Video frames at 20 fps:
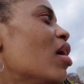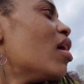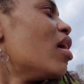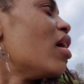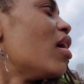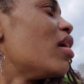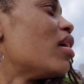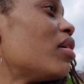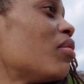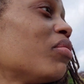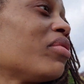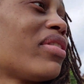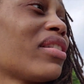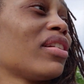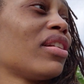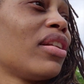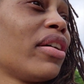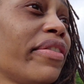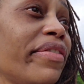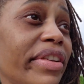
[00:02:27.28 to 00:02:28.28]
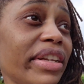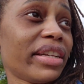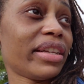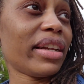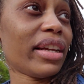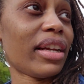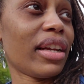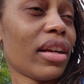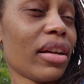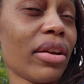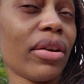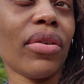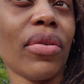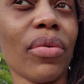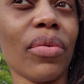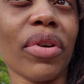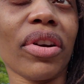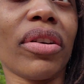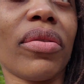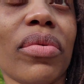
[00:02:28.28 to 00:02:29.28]
It was a lovely day
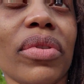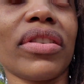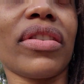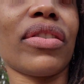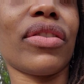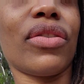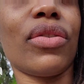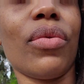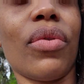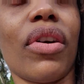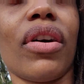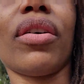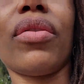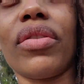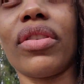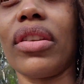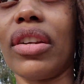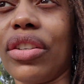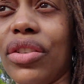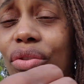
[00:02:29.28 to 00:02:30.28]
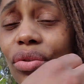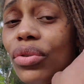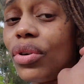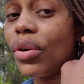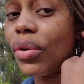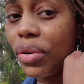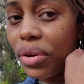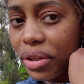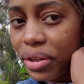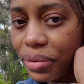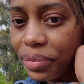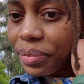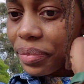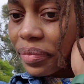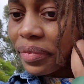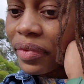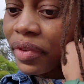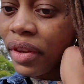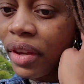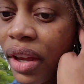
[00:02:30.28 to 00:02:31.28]
where it wasn't too hot, not too cold.
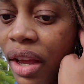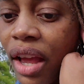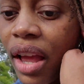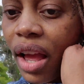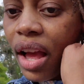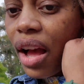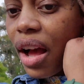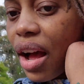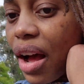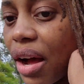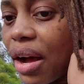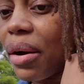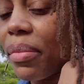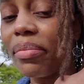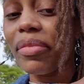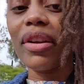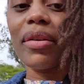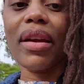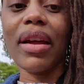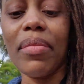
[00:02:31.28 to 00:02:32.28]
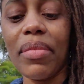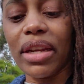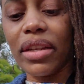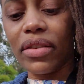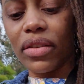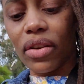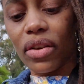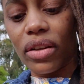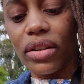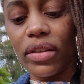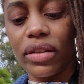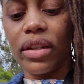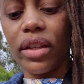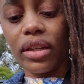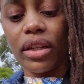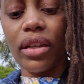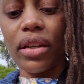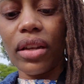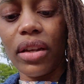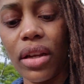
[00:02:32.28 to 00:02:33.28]
But I'm
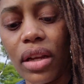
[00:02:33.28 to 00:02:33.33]
exhausted.